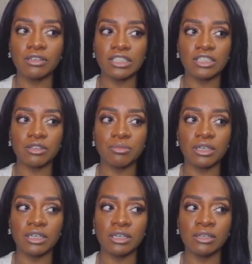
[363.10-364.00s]
only took
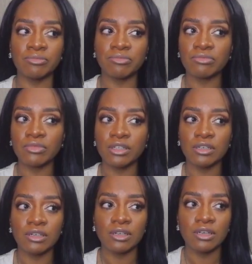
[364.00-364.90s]
me
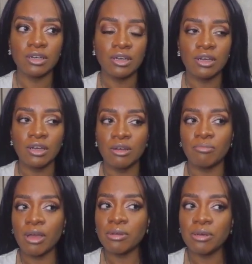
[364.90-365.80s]

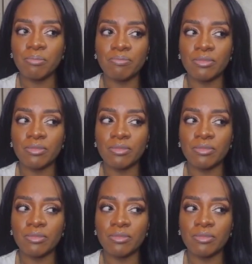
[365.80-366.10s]
maybe